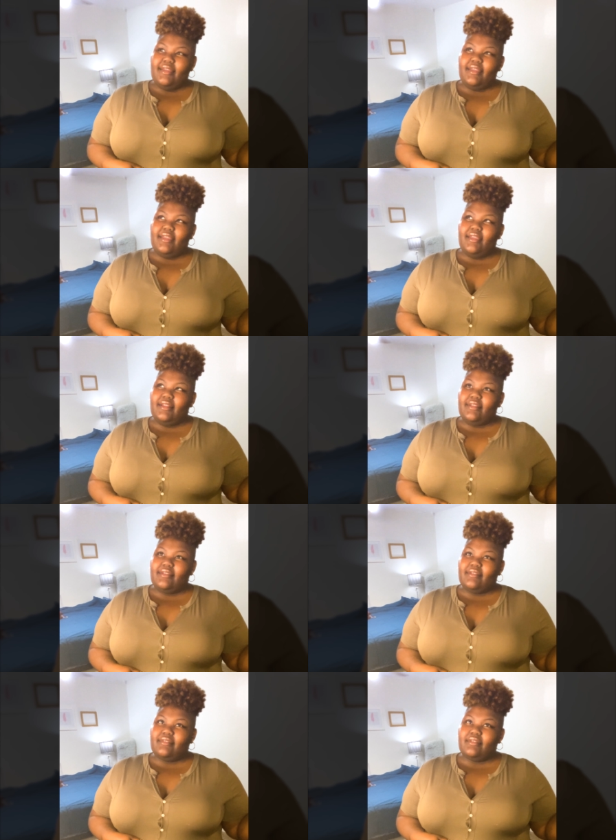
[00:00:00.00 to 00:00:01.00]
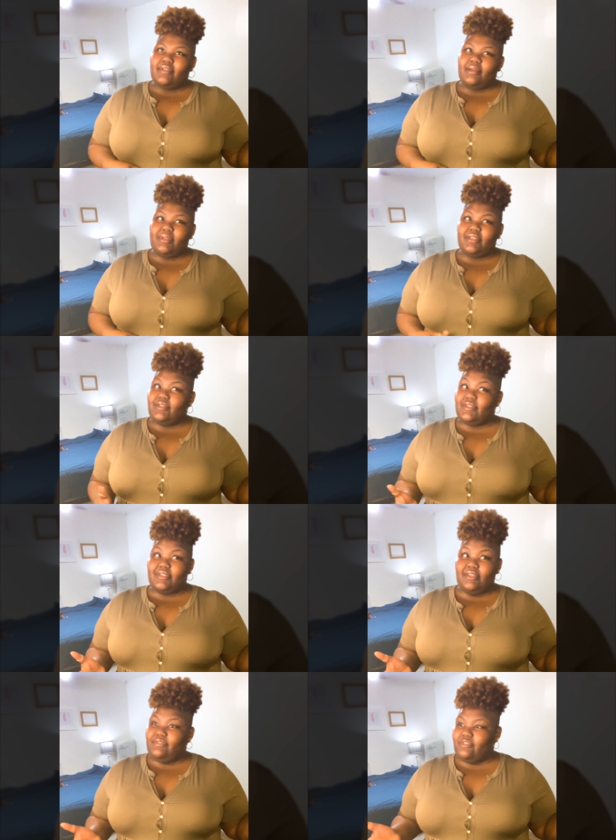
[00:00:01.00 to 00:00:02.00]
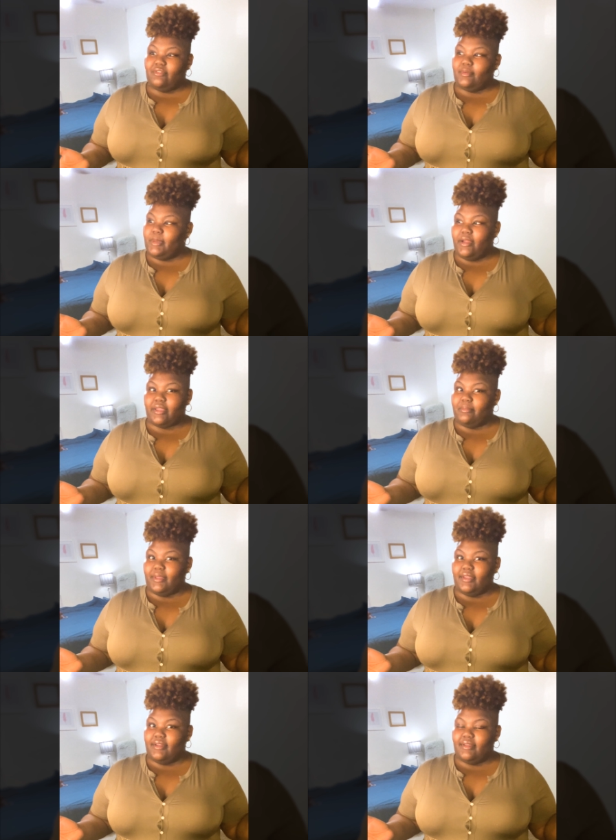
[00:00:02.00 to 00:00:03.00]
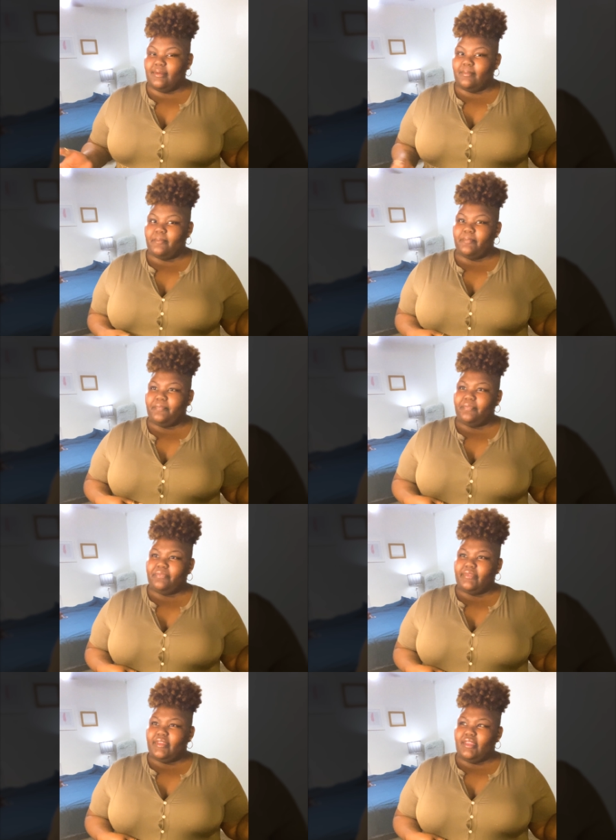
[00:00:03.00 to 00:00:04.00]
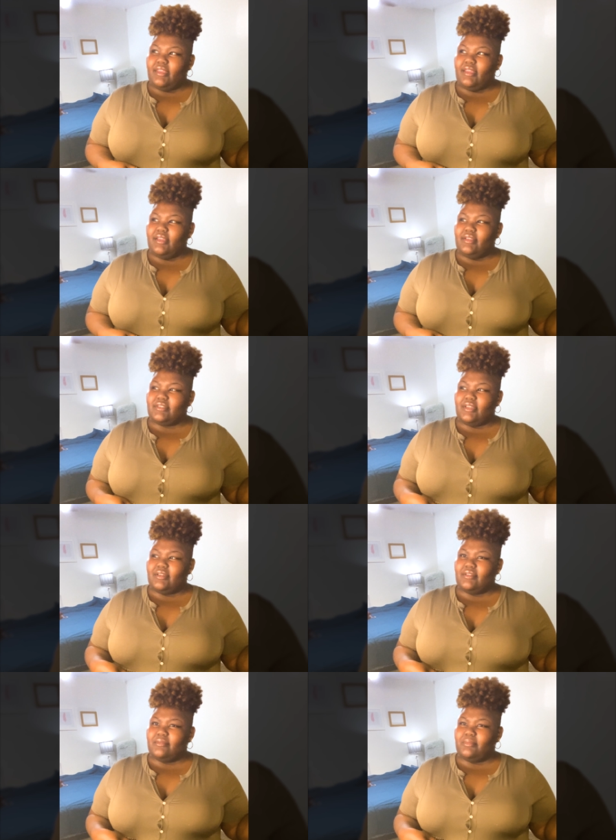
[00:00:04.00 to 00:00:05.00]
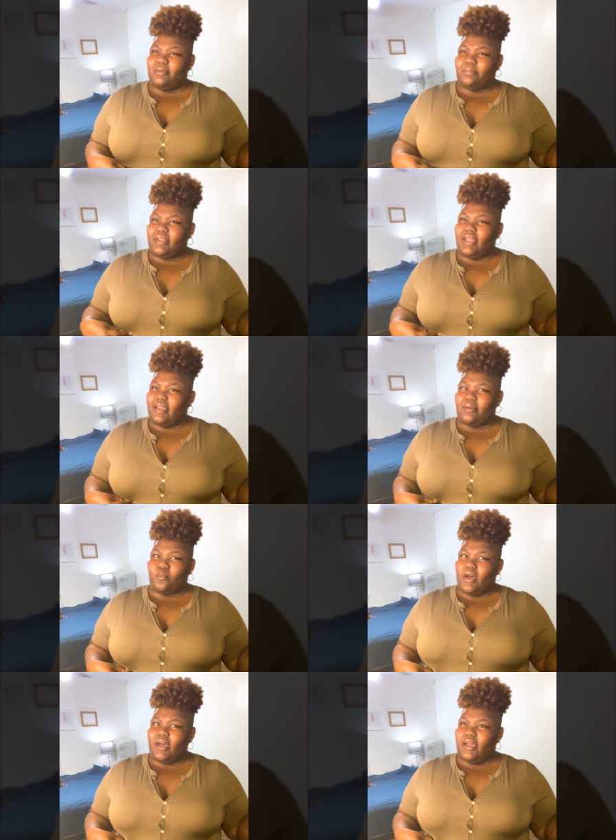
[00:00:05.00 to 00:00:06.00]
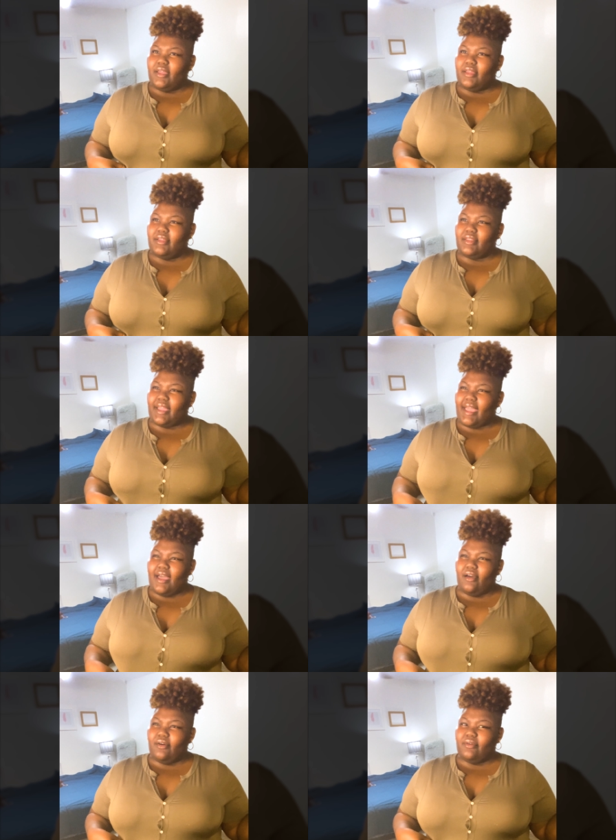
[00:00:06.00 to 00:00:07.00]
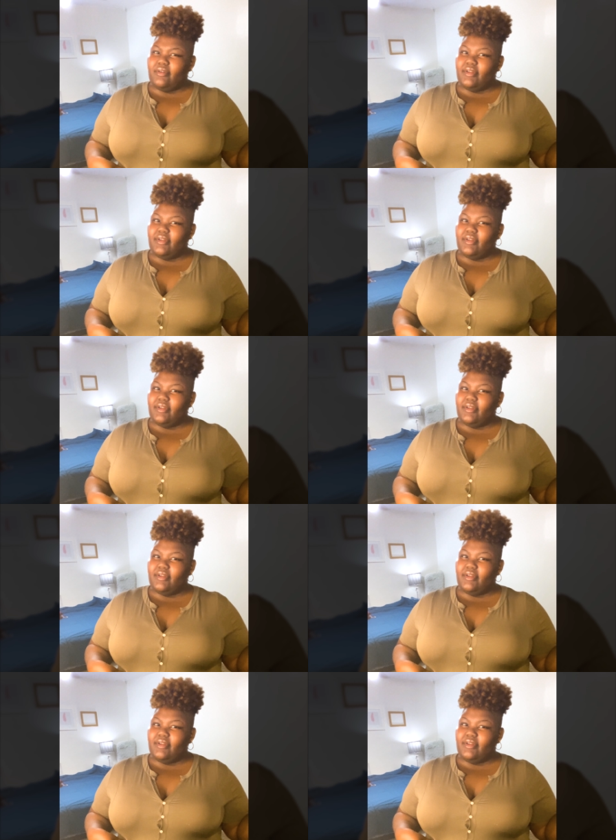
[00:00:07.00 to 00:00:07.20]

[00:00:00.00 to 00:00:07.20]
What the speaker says: And I'm like, they're just different from American men. And he's like, but like, why? Like, how?